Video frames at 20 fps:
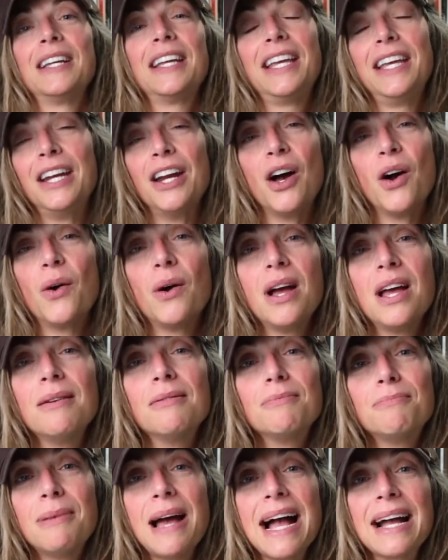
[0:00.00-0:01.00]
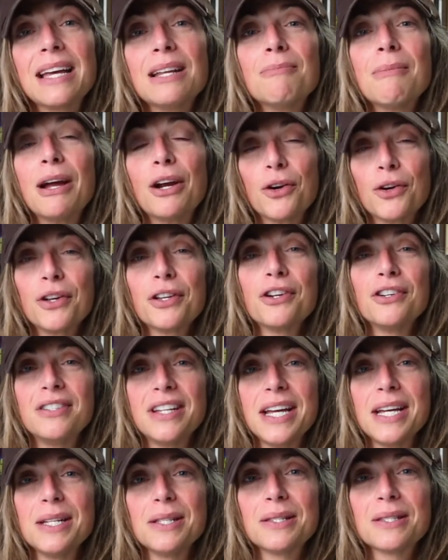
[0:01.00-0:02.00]
You know, back in my earlier
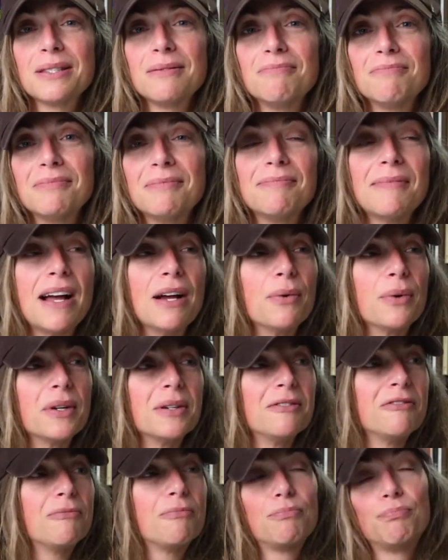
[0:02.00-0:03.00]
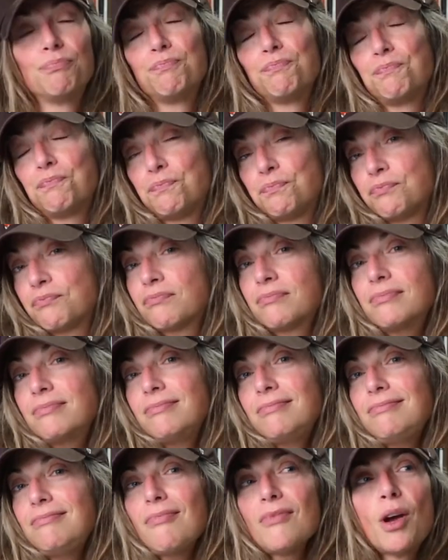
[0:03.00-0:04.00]
days, I would have
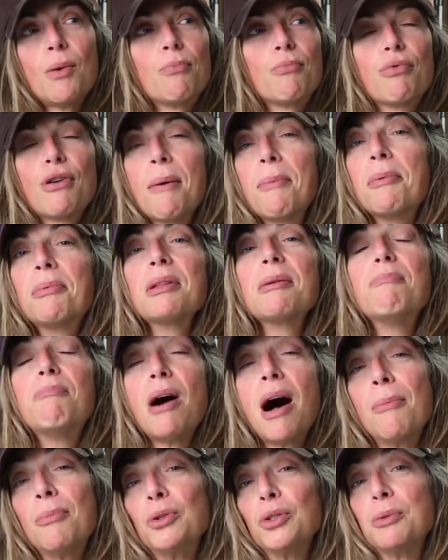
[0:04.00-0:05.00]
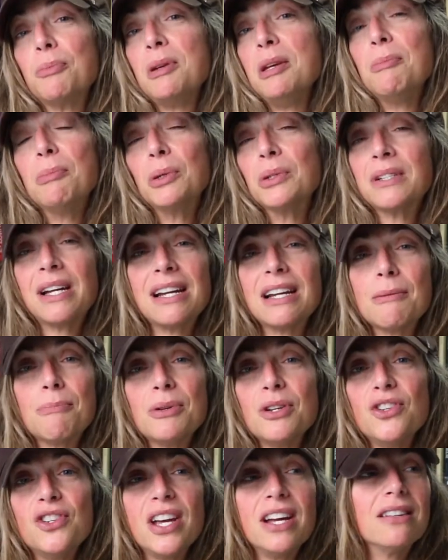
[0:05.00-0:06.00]
probably pummeled people and ended up
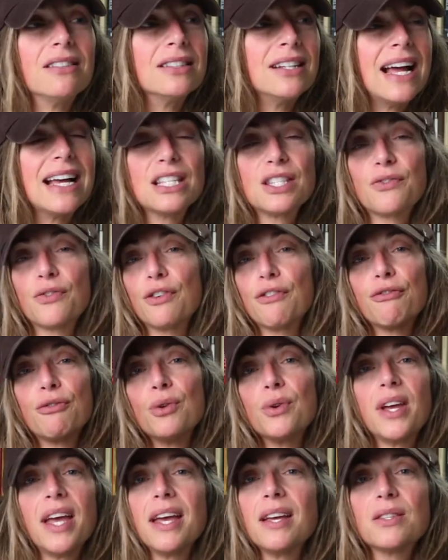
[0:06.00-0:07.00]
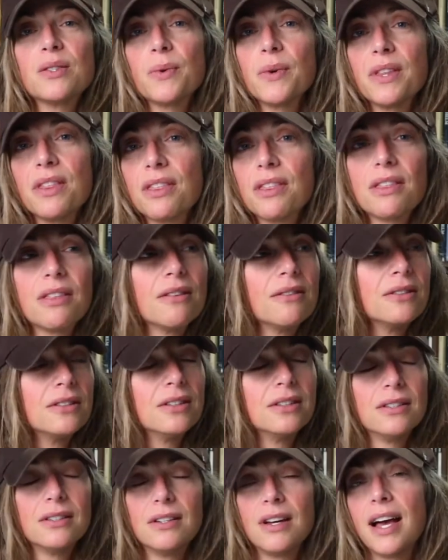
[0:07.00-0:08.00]
in jail and asked for fruitcakes with,
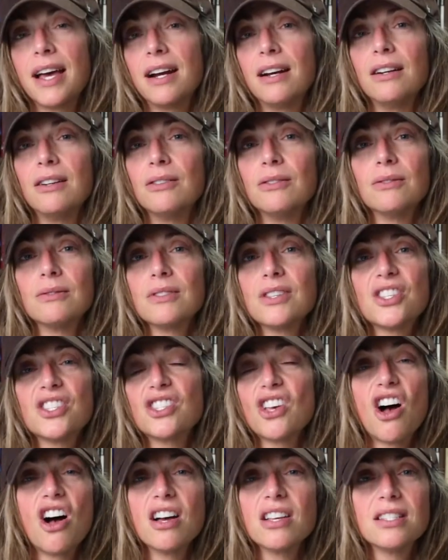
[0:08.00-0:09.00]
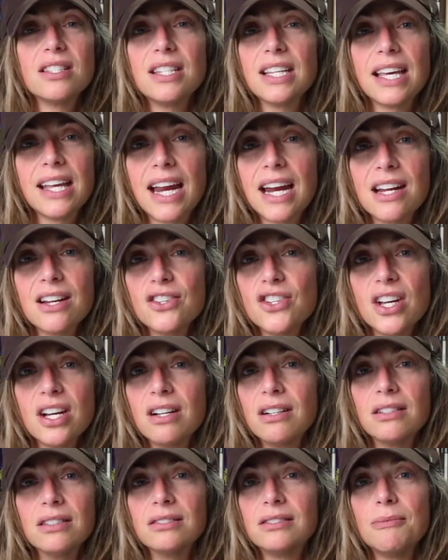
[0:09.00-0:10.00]
I don't know, saws to get out of
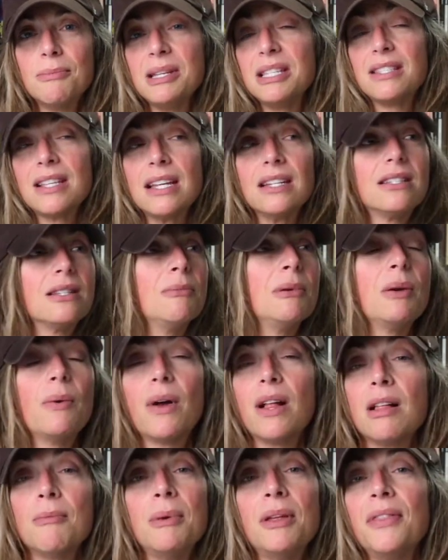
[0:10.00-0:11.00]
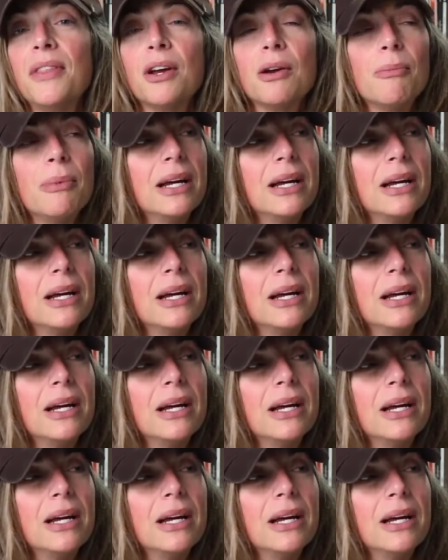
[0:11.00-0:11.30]
jail to be sent to me while I'm in there.